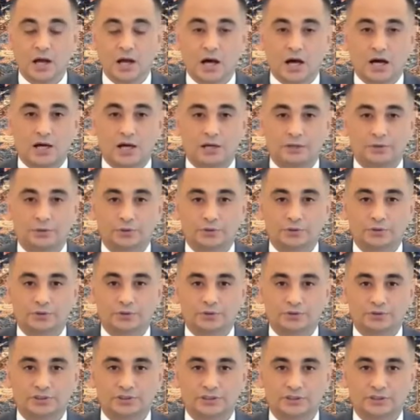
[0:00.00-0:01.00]
are not
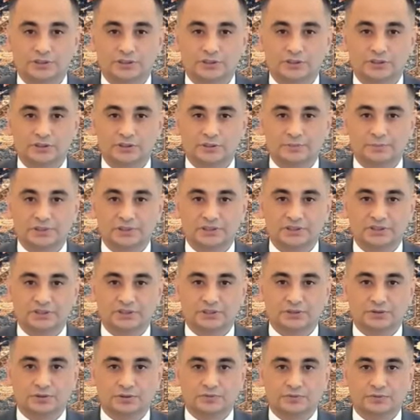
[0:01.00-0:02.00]
considered
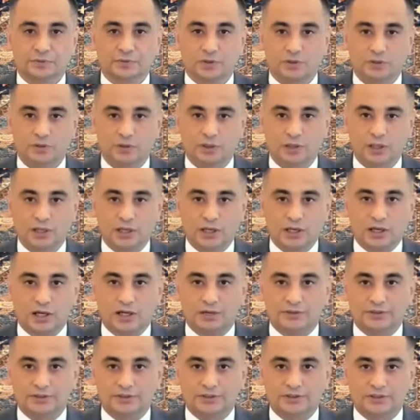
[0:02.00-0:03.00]
prisoners of war
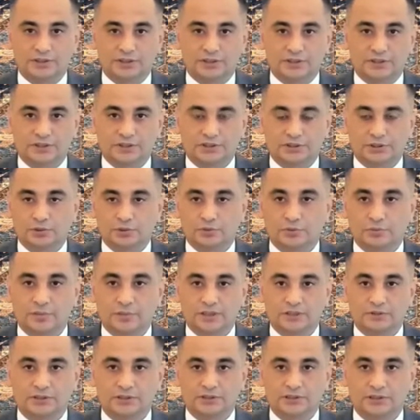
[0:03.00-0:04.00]
under international
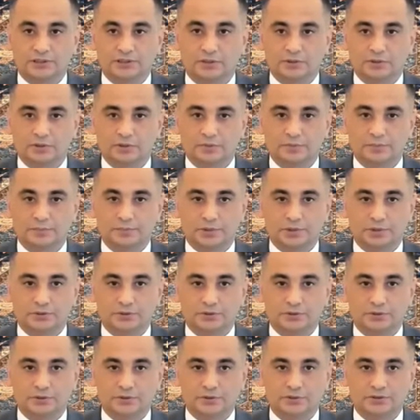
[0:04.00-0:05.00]
humanitarian law
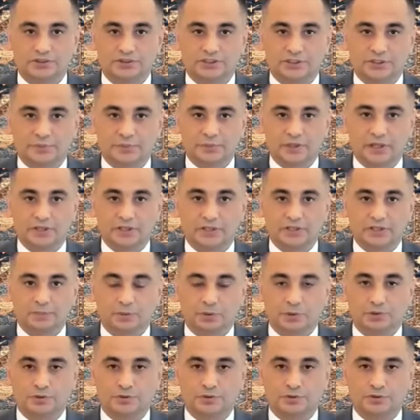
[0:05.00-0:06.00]
because they were
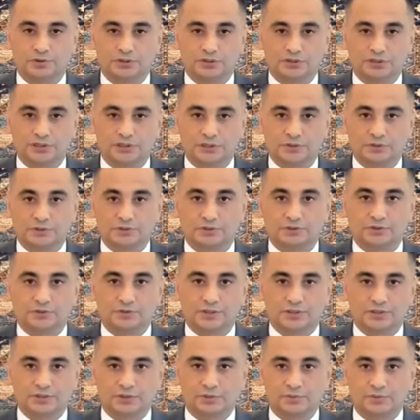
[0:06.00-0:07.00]
deployed to the territories of
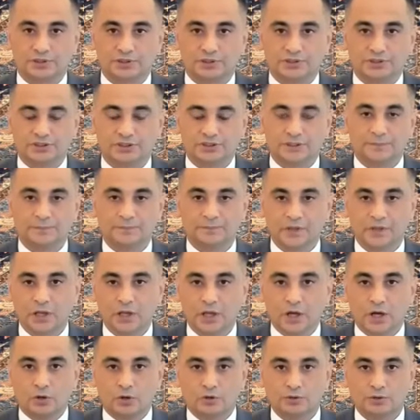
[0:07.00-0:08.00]
Azerbaijan
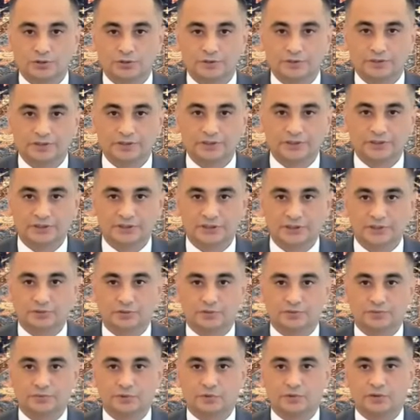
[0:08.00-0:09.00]
on 26th
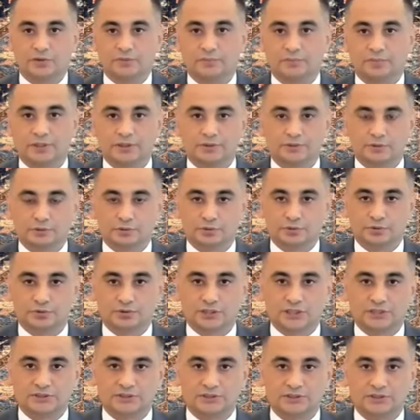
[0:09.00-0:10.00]
of November
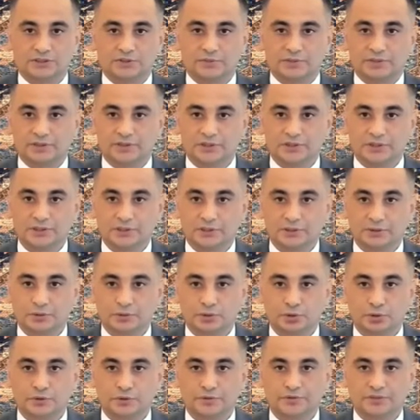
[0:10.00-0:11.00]
2020,
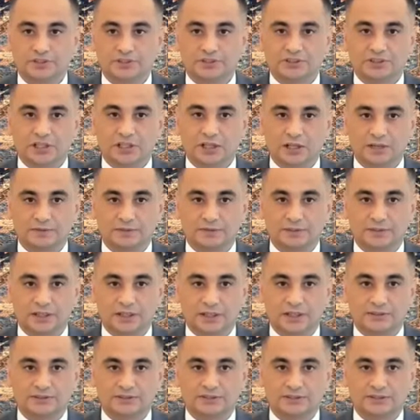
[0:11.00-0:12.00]
two weeks
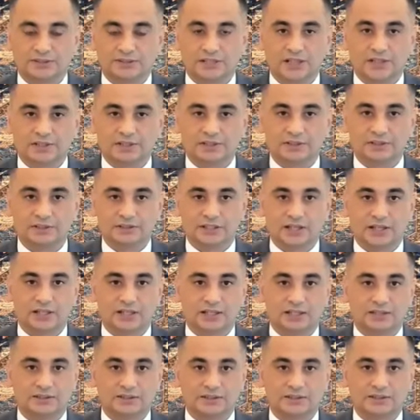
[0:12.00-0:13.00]
after the signing
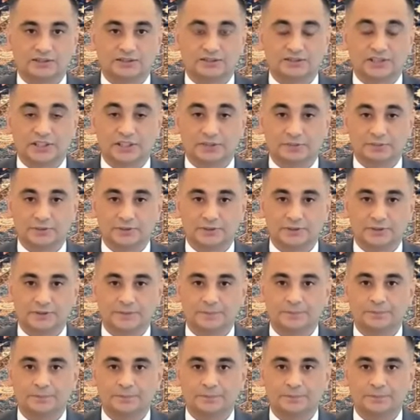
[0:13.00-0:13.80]
trilateral statement.